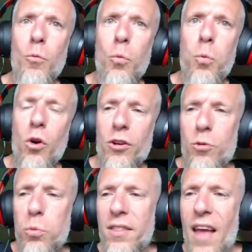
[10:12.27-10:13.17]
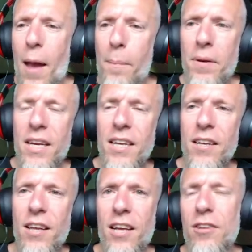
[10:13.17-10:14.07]
works with that beat.
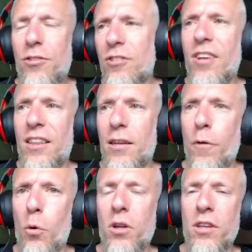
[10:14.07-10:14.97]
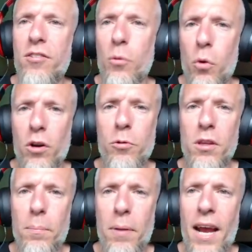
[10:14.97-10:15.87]
Like it's just like the vocalist that works with
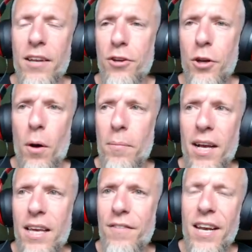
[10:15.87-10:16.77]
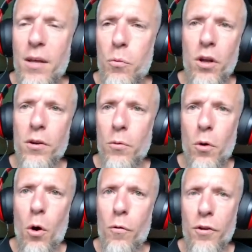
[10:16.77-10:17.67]
the band. You know, I'm not giving anyone
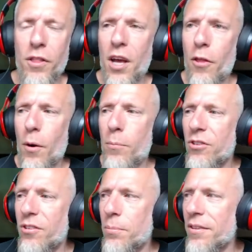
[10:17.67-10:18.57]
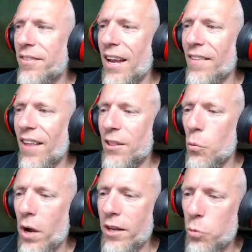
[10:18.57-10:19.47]
over the other. I'm just simply saying, like the
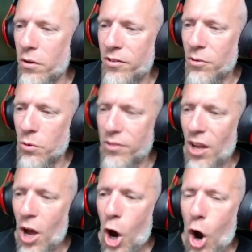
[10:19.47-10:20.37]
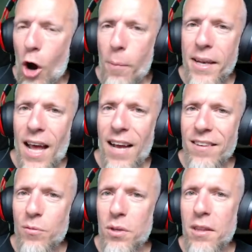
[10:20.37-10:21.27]
way Twista was
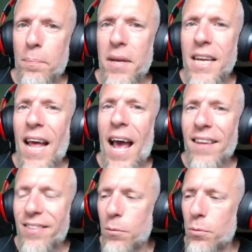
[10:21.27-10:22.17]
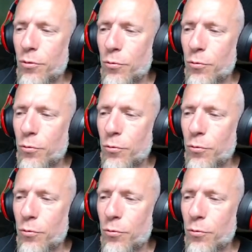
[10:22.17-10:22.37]
harmonizing with the beat as he was